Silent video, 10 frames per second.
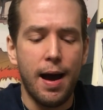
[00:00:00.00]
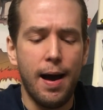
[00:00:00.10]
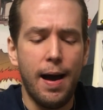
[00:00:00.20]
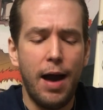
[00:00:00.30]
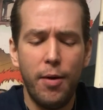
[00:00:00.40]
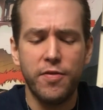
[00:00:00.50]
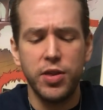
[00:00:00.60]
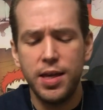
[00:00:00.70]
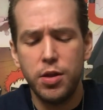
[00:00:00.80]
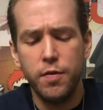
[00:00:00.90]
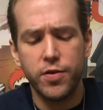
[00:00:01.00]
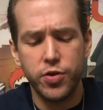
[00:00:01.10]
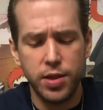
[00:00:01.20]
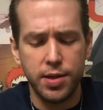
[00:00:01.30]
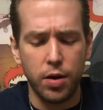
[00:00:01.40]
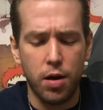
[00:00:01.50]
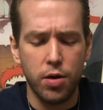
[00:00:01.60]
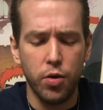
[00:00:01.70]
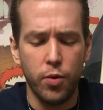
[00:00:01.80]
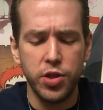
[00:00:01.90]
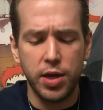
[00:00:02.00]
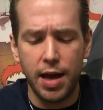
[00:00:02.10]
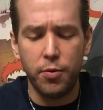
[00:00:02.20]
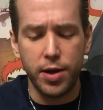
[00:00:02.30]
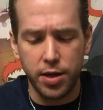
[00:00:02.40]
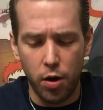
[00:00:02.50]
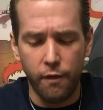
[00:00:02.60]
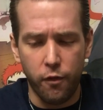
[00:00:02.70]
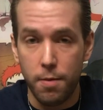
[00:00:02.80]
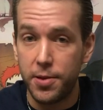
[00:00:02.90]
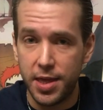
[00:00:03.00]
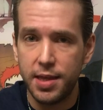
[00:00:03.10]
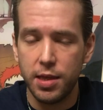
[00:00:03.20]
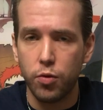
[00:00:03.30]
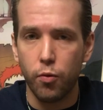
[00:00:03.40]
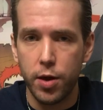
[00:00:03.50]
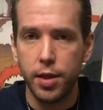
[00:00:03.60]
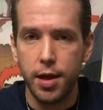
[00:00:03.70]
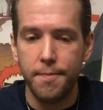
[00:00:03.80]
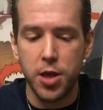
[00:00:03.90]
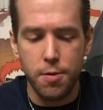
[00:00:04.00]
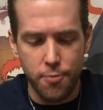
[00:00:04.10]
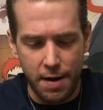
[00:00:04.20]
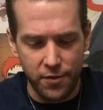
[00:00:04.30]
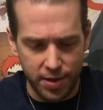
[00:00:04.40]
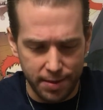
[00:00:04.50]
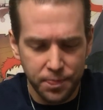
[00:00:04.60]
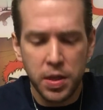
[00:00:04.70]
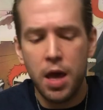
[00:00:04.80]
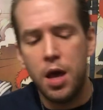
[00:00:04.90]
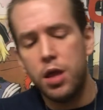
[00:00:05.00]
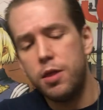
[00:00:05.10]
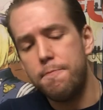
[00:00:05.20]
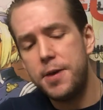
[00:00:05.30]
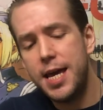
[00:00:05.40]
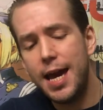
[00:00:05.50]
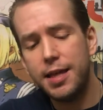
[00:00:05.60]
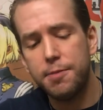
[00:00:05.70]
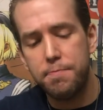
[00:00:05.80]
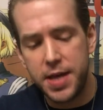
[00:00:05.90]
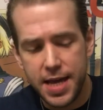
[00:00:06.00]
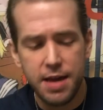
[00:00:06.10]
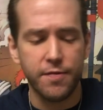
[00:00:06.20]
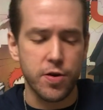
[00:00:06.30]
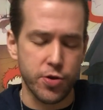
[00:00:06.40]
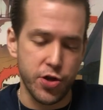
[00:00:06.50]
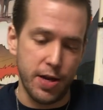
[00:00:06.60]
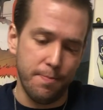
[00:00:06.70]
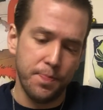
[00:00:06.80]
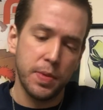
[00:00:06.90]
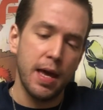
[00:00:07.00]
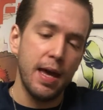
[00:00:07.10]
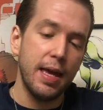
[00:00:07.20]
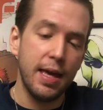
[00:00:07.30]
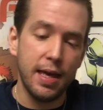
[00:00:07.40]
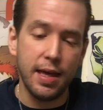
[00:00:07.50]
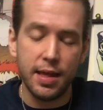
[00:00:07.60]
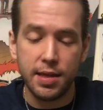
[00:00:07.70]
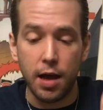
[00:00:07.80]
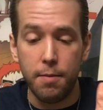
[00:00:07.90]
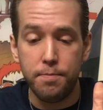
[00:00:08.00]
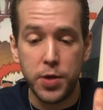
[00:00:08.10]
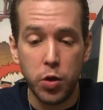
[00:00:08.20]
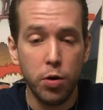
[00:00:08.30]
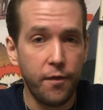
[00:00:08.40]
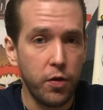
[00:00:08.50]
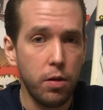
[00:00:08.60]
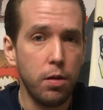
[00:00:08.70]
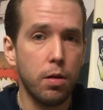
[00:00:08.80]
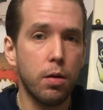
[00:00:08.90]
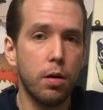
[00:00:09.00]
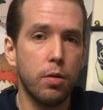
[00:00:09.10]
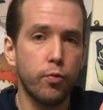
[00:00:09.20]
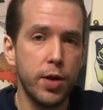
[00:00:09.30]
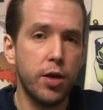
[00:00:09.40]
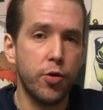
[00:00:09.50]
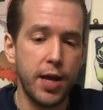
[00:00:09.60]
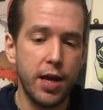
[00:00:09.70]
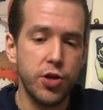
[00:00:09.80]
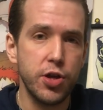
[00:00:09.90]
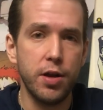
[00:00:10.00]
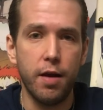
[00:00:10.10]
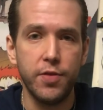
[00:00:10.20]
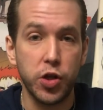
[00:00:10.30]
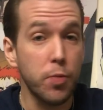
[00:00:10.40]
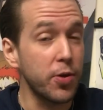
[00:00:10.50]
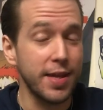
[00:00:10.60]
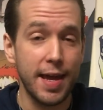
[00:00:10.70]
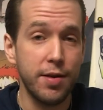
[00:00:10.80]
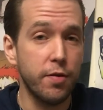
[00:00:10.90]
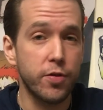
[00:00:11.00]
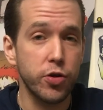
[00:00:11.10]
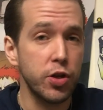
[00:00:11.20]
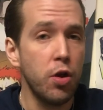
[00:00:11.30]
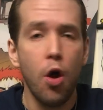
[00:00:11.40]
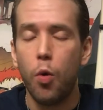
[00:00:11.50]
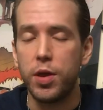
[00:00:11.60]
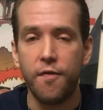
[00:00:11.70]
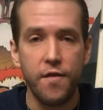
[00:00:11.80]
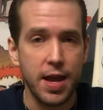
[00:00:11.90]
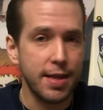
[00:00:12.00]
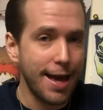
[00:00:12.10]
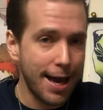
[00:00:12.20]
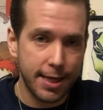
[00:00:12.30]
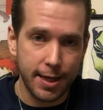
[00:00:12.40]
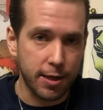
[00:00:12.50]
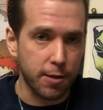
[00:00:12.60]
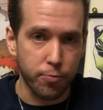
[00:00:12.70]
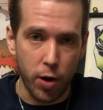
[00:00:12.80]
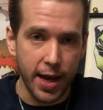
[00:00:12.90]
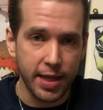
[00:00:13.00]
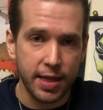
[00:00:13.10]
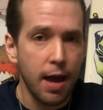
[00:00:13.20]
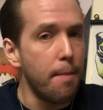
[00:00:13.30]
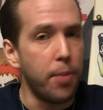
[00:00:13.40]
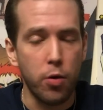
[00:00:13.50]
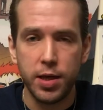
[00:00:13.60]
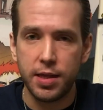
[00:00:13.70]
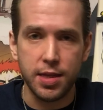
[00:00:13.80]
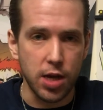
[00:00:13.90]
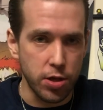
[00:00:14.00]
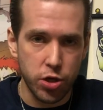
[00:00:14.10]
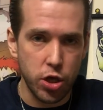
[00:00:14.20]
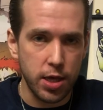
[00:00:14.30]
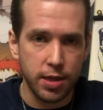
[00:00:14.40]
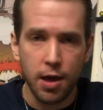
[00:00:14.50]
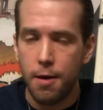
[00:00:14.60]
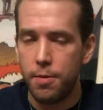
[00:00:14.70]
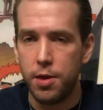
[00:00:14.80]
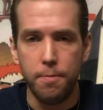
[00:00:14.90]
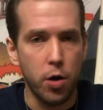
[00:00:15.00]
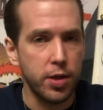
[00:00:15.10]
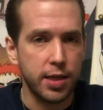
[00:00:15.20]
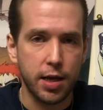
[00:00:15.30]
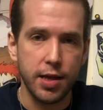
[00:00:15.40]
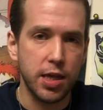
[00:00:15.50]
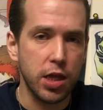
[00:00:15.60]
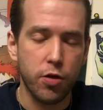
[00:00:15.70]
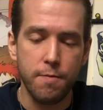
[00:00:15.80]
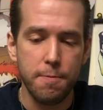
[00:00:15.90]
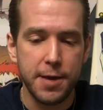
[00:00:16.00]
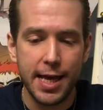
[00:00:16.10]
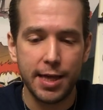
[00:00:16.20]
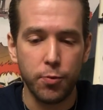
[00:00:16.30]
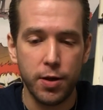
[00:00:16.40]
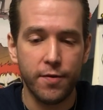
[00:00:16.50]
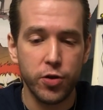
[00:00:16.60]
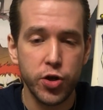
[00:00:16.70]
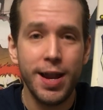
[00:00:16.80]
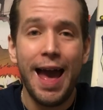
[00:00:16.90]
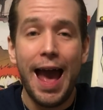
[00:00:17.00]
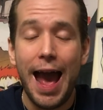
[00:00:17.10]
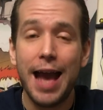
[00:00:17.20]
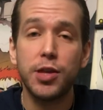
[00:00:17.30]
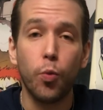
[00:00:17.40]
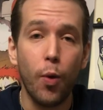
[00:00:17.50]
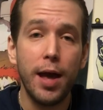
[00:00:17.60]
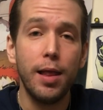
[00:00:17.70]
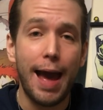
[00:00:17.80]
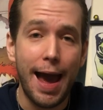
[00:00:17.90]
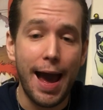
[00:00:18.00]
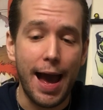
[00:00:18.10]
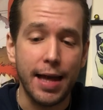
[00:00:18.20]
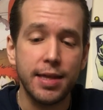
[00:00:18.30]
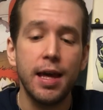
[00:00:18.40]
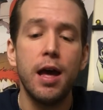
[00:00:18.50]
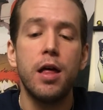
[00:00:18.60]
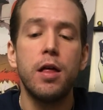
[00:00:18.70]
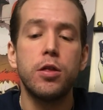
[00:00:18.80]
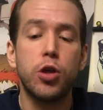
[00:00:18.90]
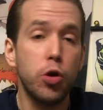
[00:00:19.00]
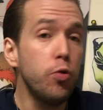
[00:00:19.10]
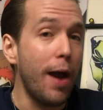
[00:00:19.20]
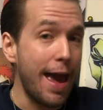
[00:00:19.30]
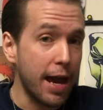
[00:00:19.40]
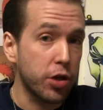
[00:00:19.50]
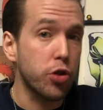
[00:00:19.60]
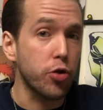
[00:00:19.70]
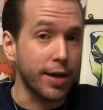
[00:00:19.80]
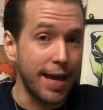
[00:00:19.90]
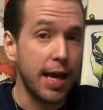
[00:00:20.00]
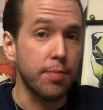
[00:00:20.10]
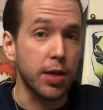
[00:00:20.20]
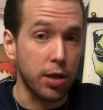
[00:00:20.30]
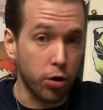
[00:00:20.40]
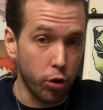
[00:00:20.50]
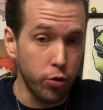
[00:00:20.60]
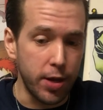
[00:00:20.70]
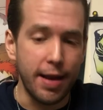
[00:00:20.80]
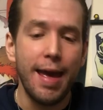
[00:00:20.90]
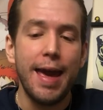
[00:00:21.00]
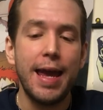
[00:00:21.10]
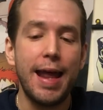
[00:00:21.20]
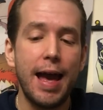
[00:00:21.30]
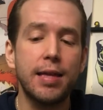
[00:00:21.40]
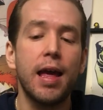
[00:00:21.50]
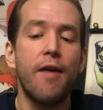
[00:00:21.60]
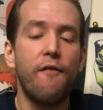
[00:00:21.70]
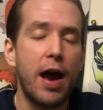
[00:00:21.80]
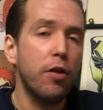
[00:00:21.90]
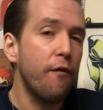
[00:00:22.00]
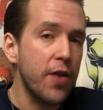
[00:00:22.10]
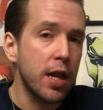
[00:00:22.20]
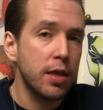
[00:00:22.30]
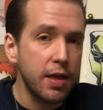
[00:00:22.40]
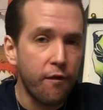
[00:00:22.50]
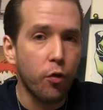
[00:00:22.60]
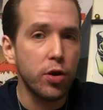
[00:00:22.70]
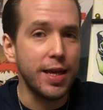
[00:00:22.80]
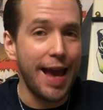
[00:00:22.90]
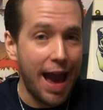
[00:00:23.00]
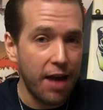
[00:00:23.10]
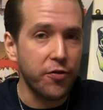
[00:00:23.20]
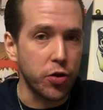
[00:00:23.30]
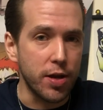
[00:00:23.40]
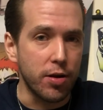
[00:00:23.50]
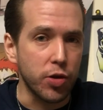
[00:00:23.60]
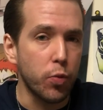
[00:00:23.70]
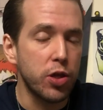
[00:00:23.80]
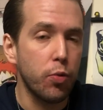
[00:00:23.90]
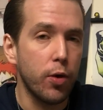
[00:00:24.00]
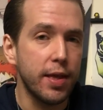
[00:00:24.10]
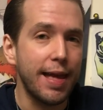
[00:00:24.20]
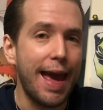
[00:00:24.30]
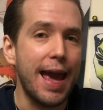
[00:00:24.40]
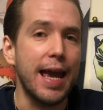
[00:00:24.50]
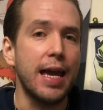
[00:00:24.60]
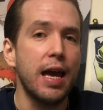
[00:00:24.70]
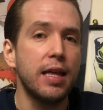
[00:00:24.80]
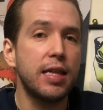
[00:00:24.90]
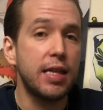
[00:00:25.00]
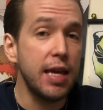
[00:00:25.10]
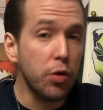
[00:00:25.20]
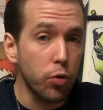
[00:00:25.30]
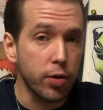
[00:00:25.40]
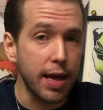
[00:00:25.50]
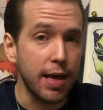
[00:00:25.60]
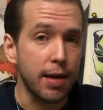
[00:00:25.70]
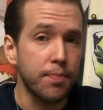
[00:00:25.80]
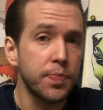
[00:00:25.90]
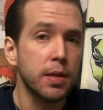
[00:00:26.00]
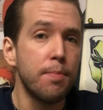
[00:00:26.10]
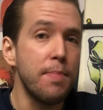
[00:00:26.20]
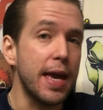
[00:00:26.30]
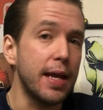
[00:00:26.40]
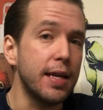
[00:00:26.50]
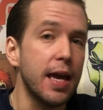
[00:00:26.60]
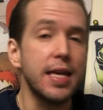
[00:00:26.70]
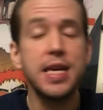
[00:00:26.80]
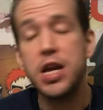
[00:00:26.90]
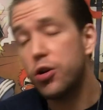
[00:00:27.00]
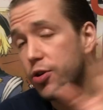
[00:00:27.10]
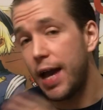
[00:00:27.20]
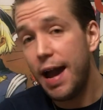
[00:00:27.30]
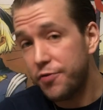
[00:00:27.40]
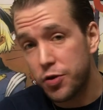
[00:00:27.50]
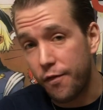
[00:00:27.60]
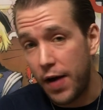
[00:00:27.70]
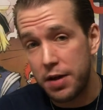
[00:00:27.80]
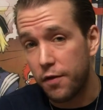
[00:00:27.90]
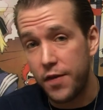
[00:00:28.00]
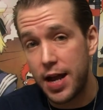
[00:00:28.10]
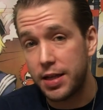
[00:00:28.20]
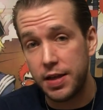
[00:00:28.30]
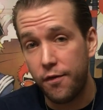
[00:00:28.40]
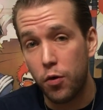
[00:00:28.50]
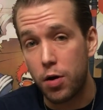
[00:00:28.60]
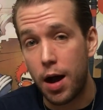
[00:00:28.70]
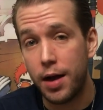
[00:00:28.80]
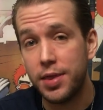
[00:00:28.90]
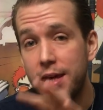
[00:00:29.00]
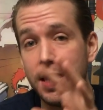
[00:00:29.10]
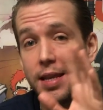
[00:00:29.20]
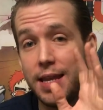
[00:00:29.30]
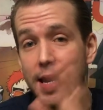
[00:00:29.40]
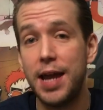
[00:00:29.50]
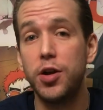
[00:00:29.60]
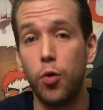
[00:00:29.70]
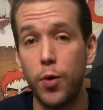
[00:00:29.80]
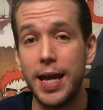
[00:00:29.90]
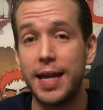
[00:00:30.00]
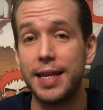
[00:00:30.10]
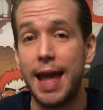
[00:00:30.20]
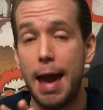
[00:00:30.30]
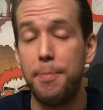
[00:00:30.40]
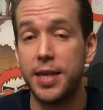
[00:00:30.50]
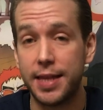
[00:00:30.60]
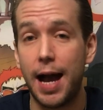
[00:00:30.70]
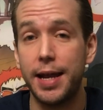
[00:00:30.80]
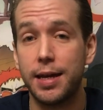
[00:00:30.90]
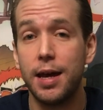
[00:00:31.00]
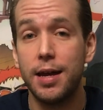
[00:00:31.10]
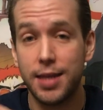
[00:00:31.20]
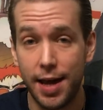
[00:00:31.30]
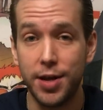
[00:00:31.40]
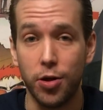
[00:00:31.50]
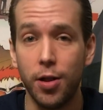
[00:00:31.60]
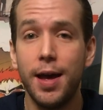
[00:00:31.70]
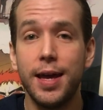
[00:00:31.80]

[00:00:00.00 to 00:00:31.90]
However, these two versions are the ones you kind of want to go for, but this is really up to your preference. The PSP version is a beautiful recreation of the Super Nintendo version with fantastic sprites, bonus dungeons, the bonus cutscenes from the PS1 version, as well as 2 extra games included. It has Final Fantasy IV: The After Years, which was a sequel game made years after Final Fantasy IV on the Nintendo Wii as an episodic title.